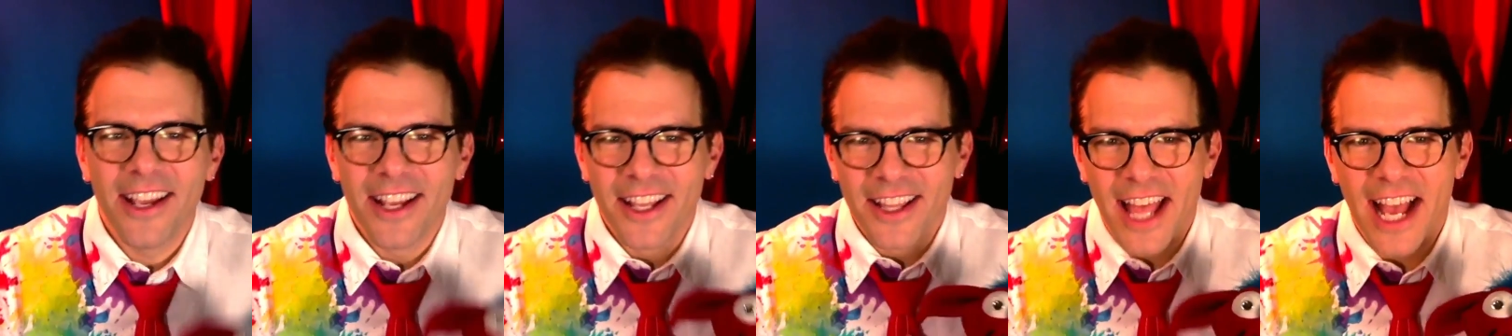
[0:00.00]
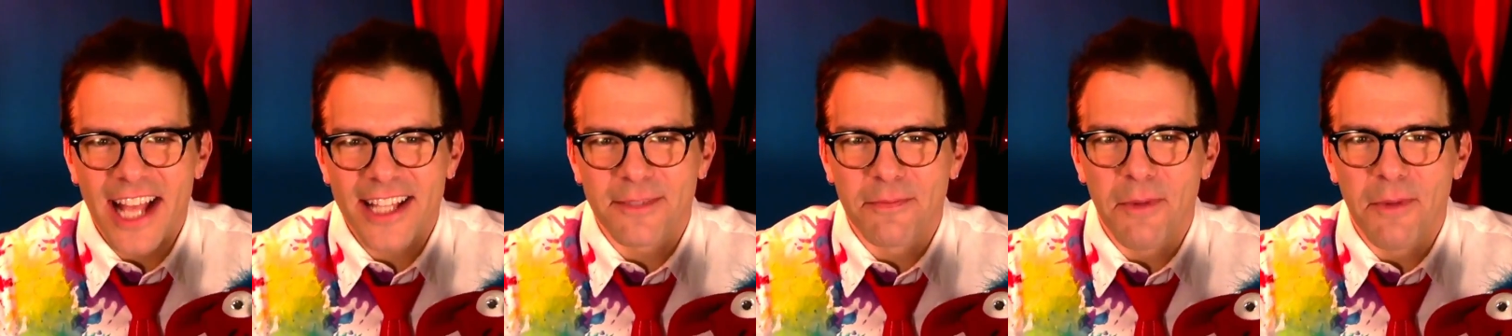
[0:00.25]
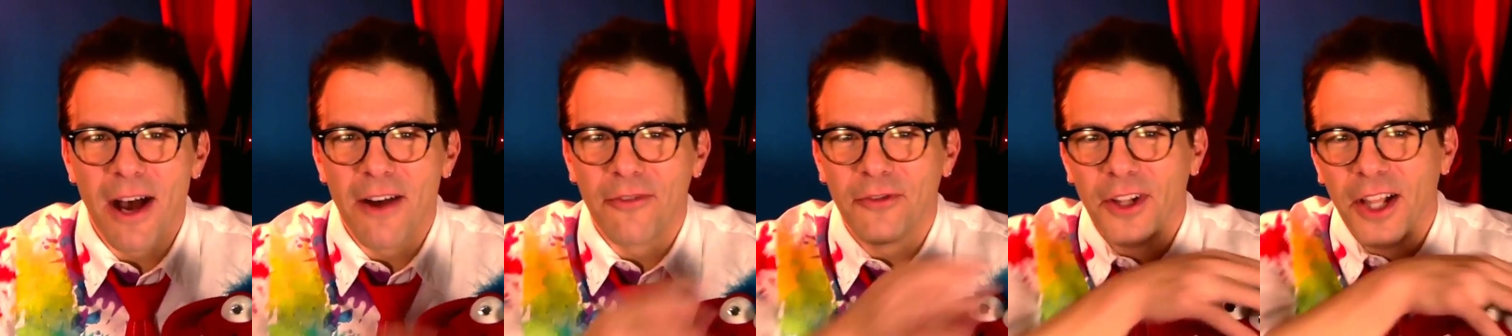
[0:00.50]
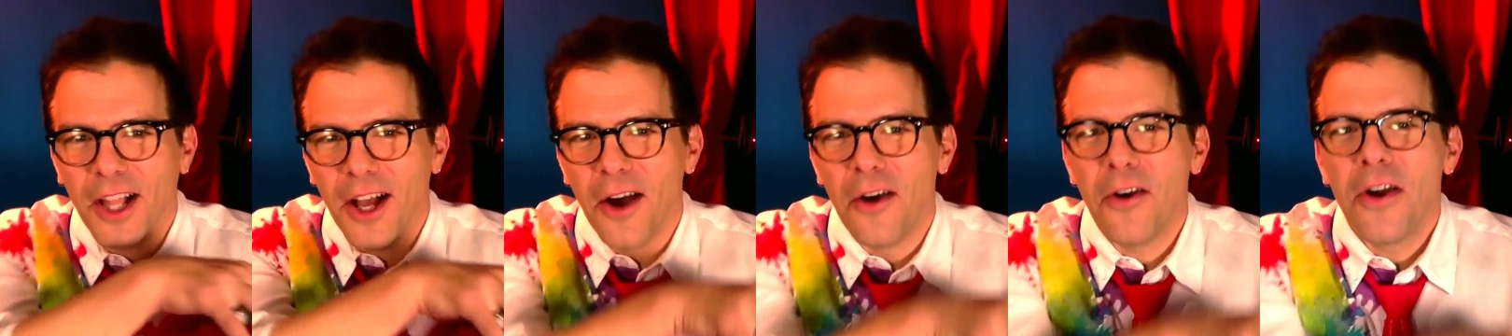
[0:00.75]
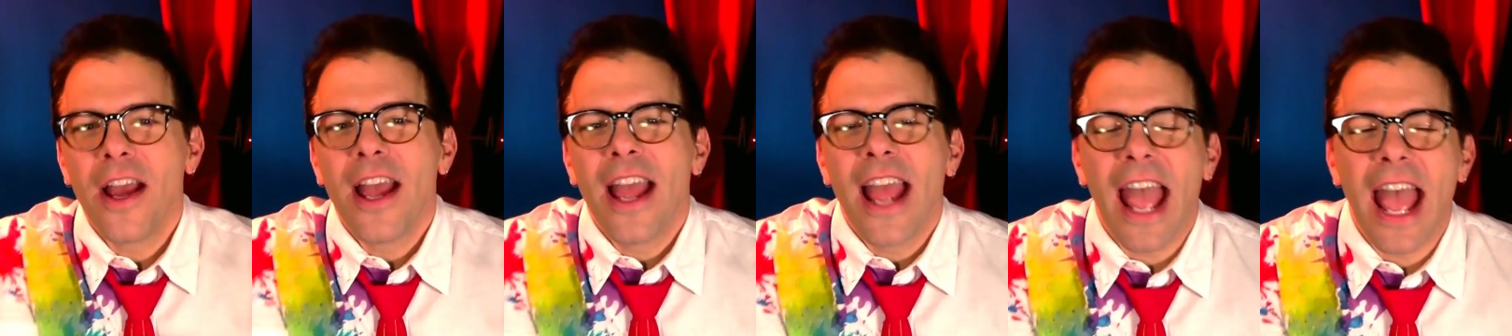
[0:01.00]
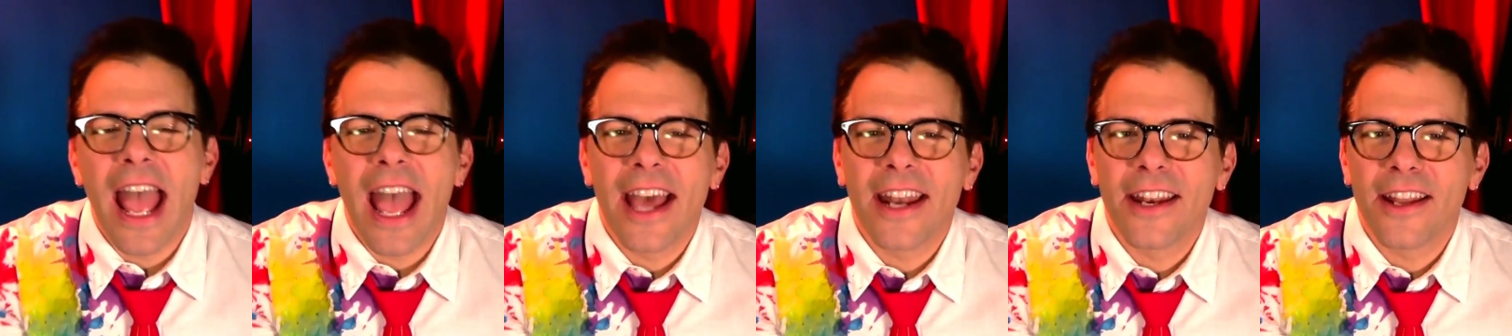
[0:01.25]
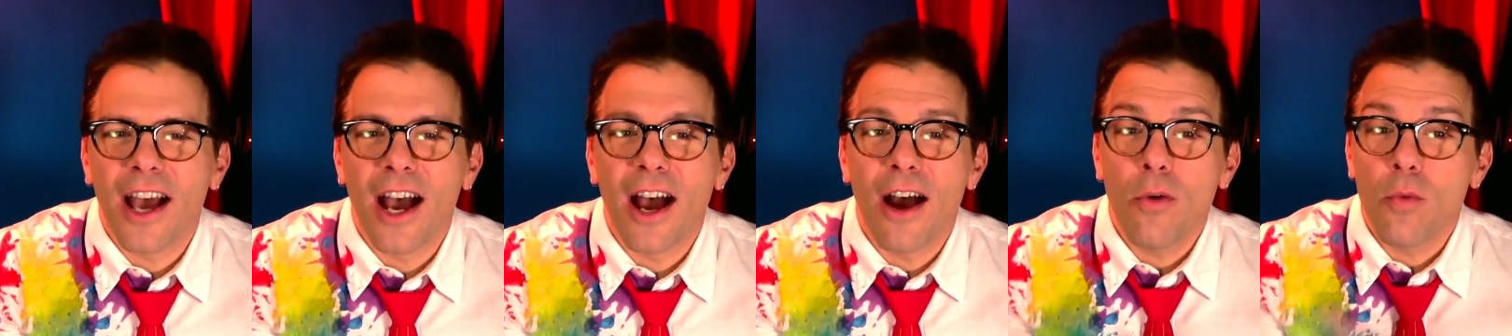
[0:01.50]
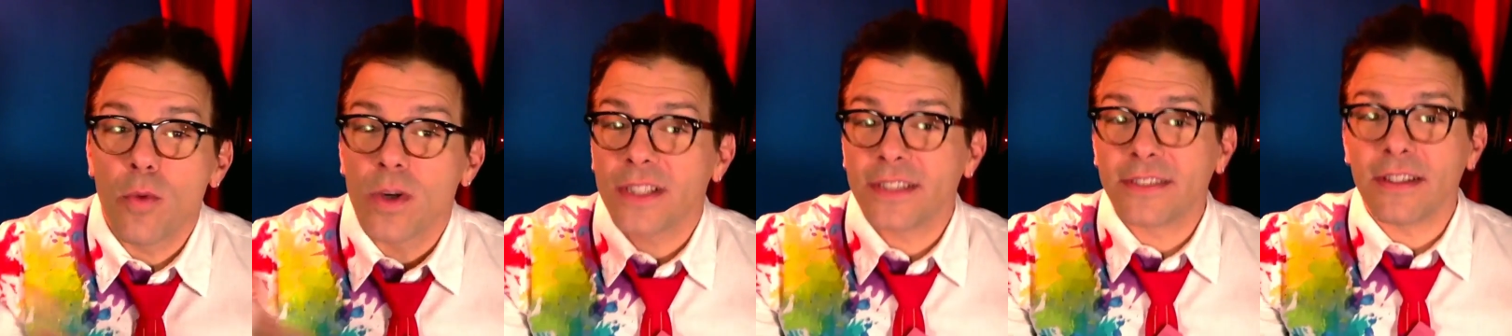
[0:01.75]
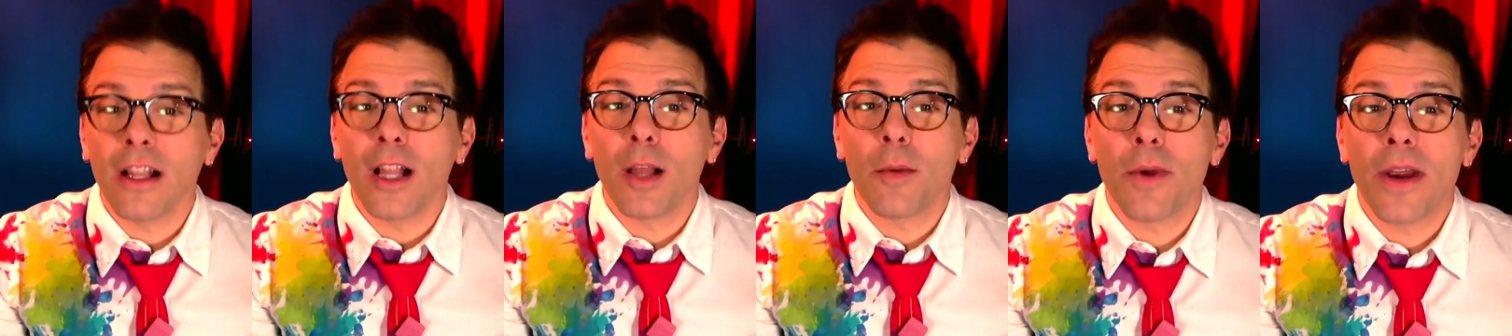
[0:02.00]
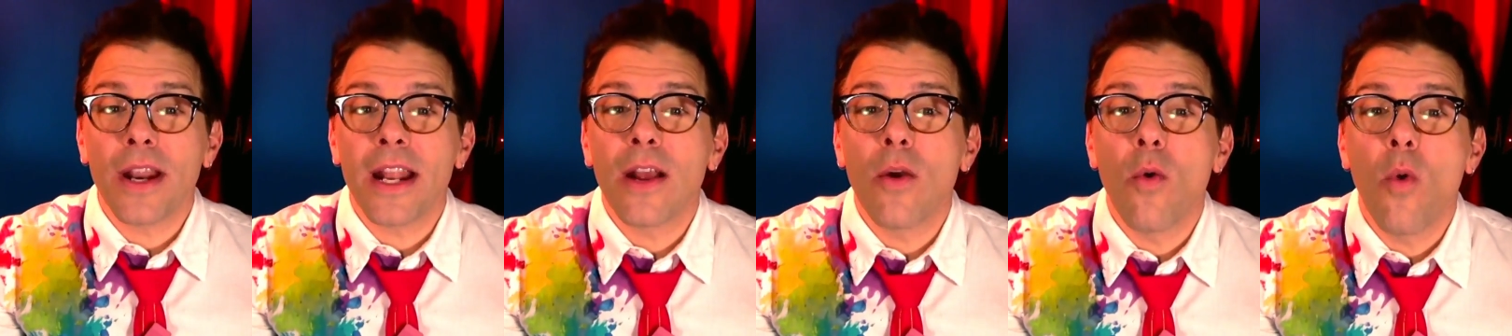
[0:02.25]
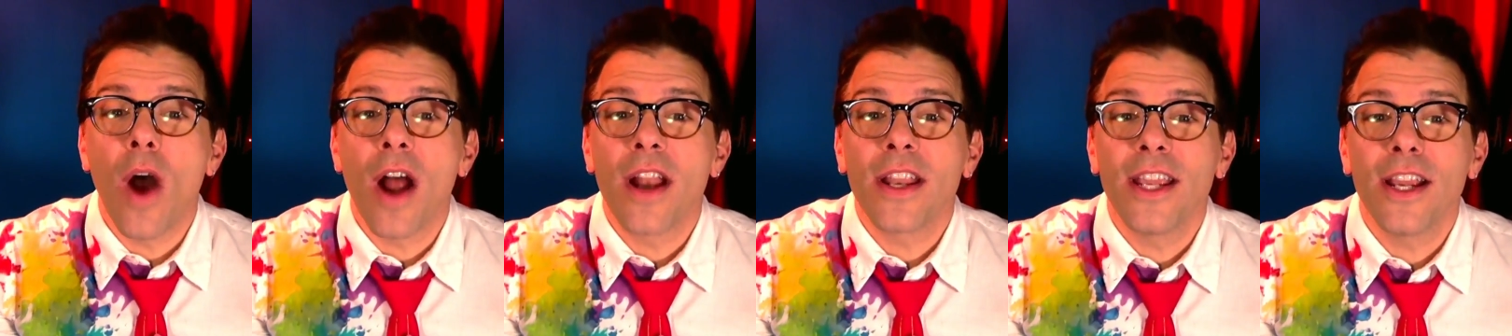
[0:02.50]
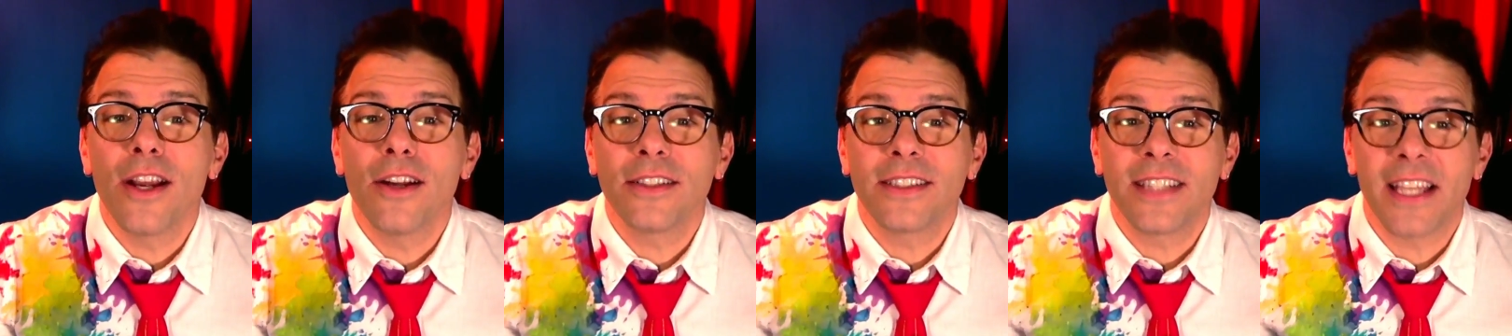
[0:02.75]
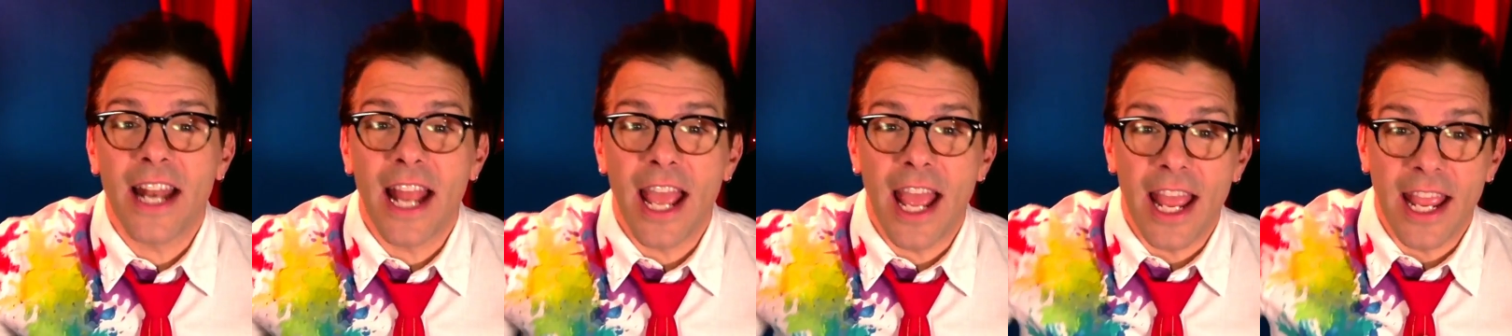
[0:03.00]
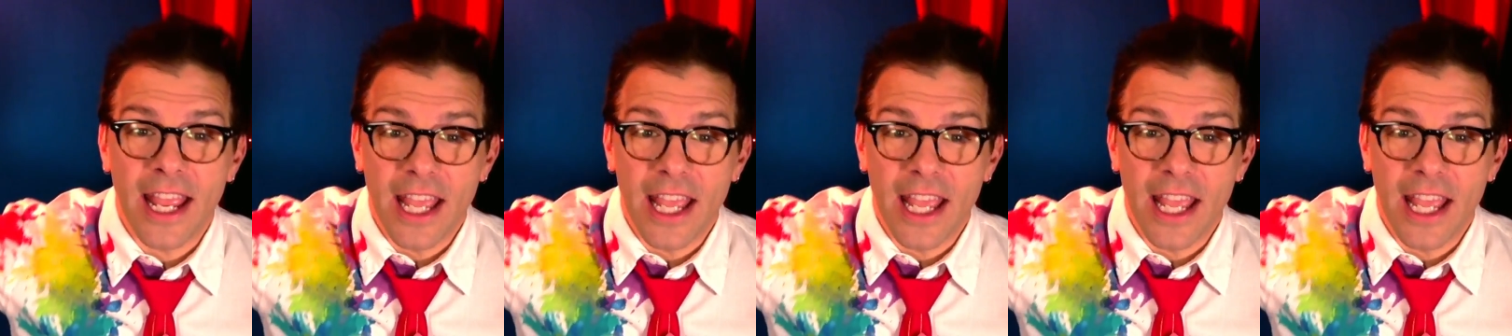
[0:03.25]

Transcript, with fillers: that's Muffalo, and uh, we're celebrating one year today,